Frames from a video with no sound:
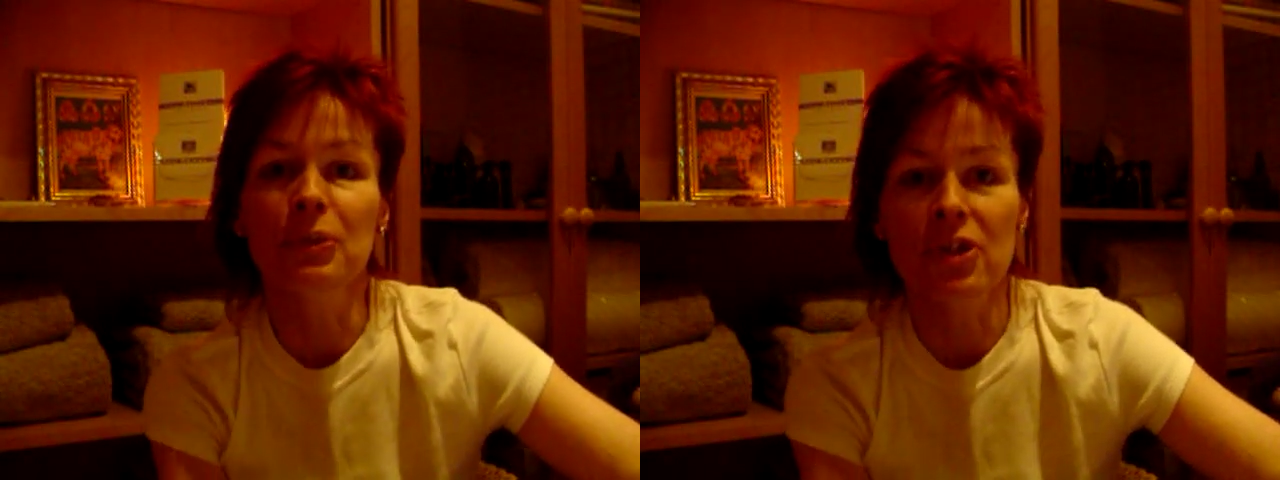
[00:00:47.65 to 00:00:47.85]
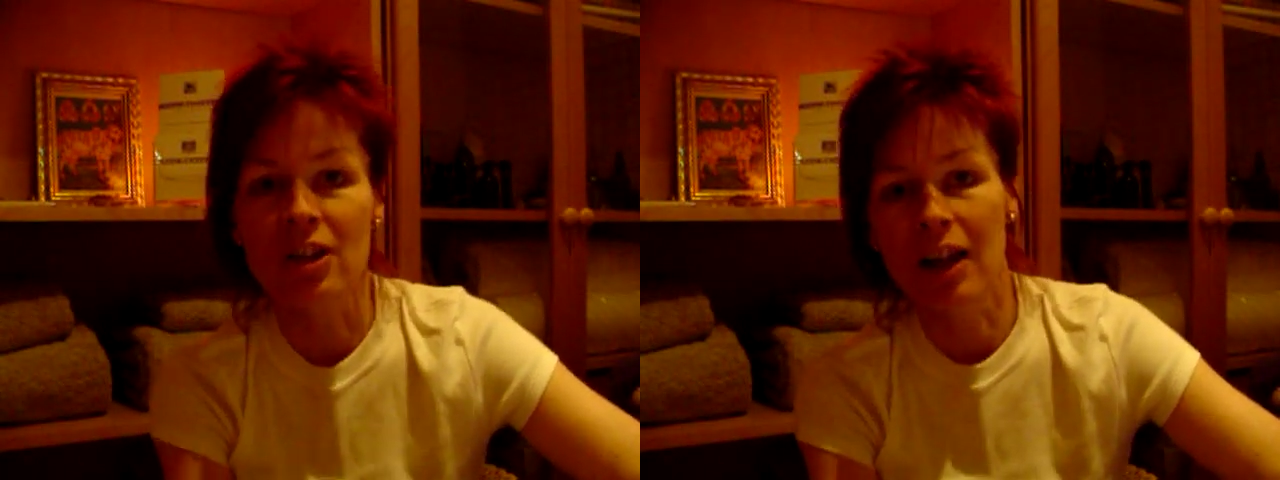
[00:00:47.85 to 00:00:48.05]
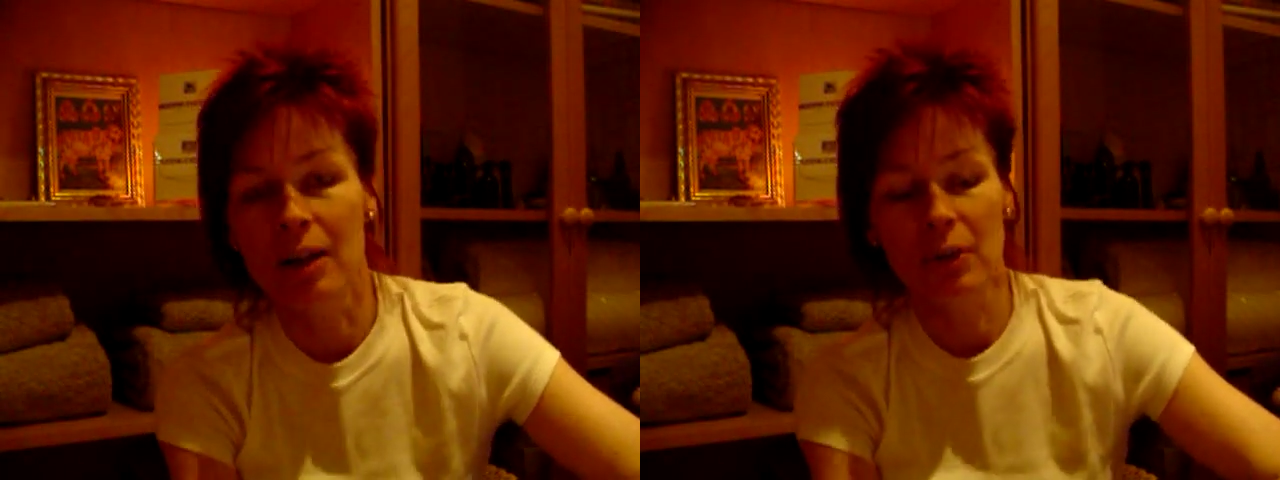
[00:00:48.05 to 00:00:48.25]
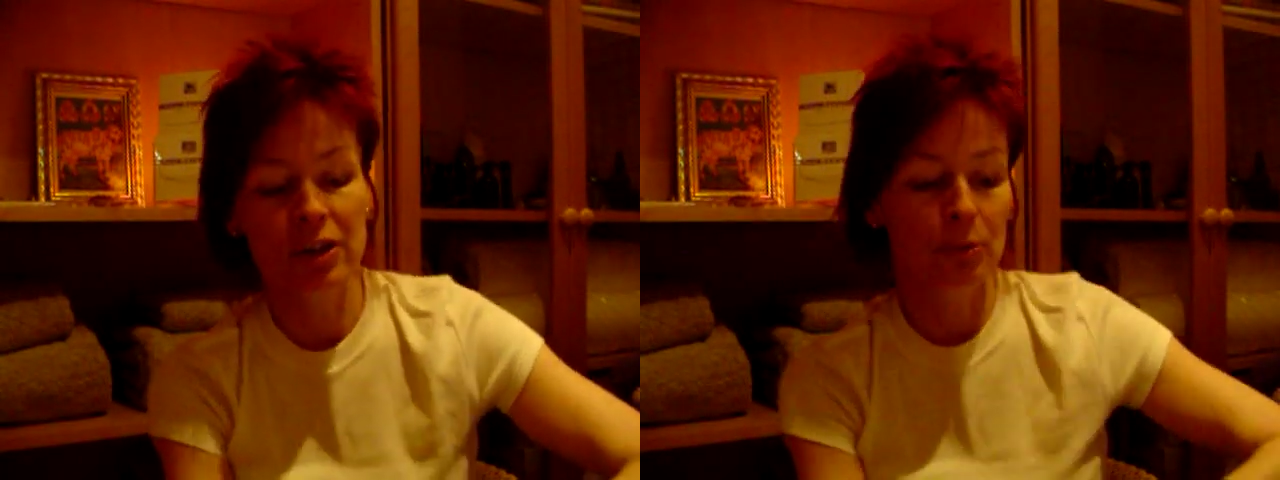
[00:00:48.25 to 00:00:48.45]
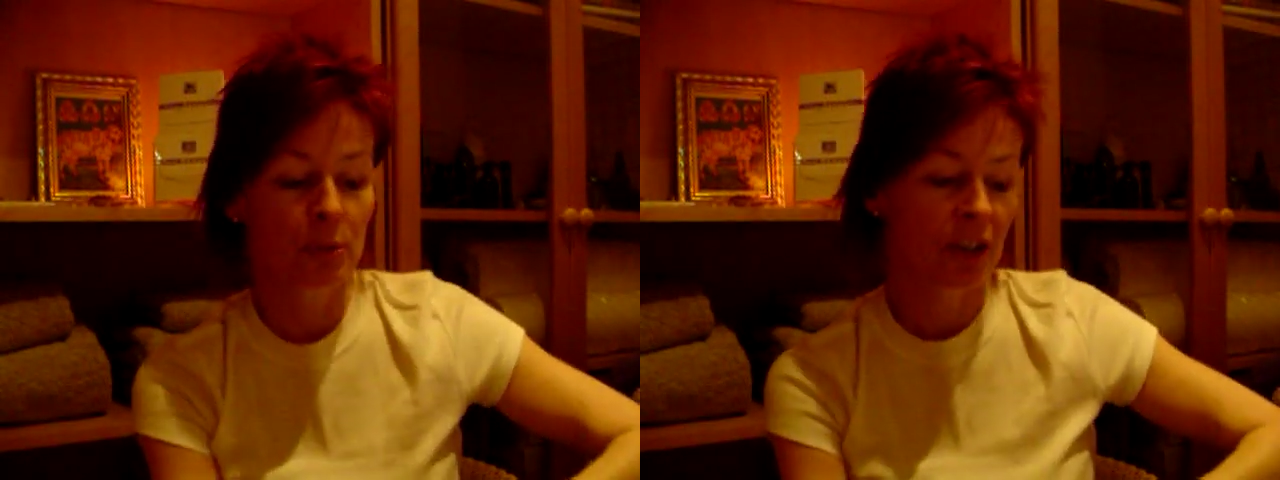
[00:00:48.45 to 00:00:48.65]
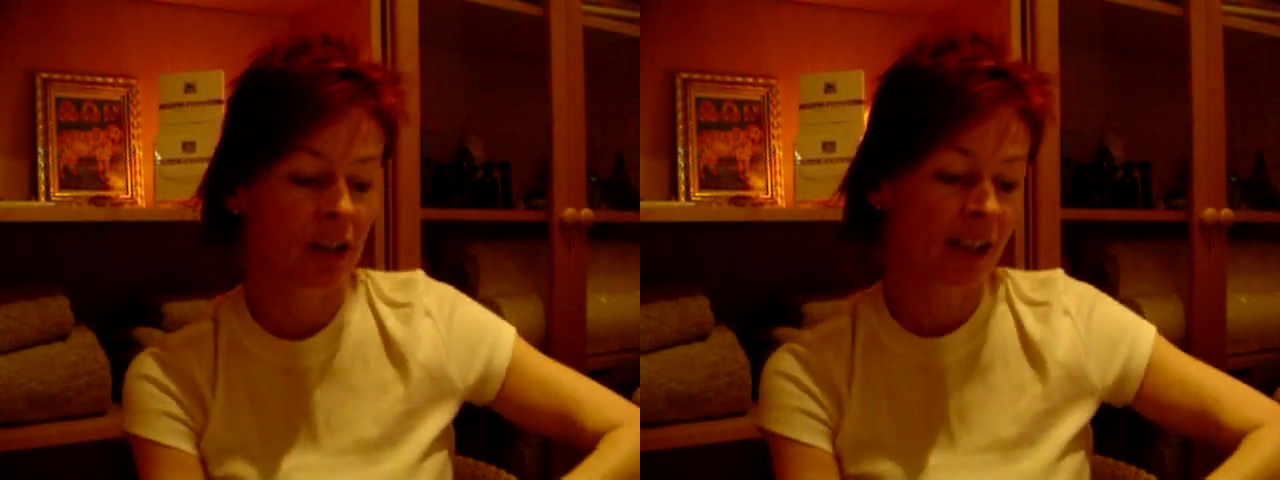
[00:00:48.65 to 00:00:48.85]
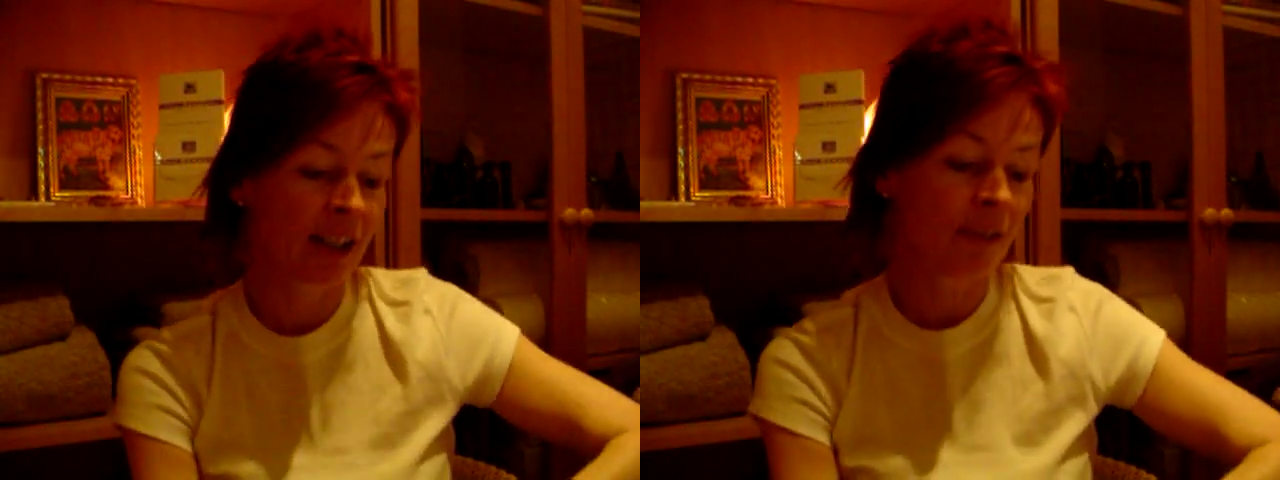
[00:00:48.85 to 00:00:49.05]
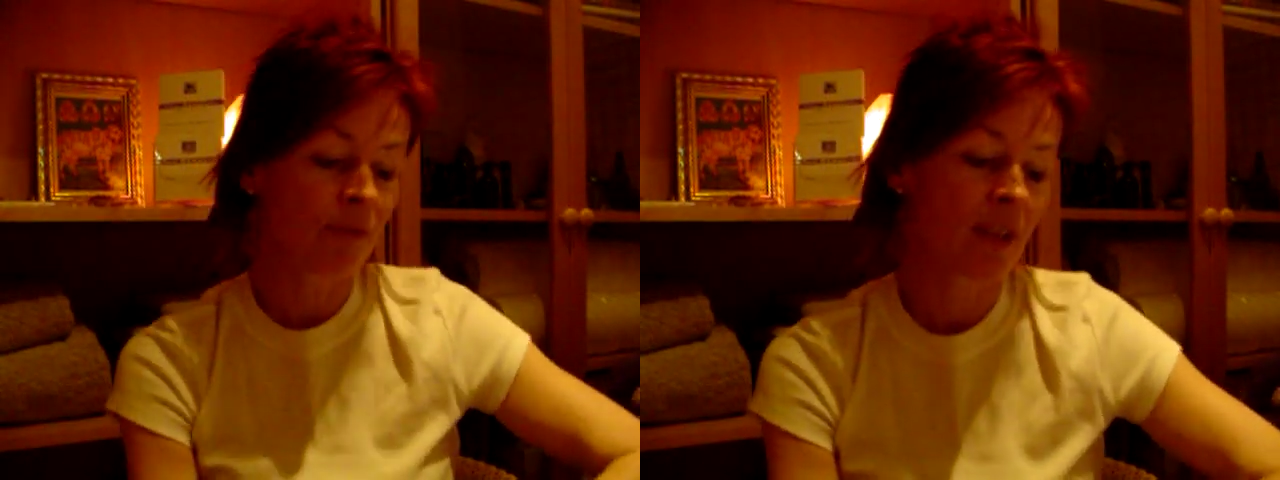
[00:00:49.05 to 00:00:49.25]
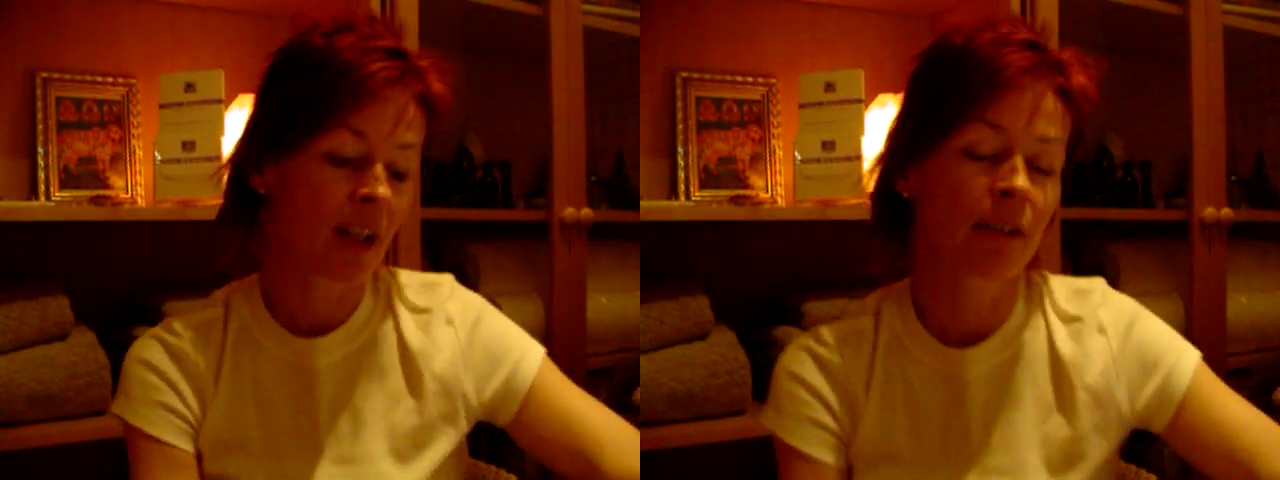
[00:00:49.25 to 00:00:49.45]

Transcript: all the time while you're working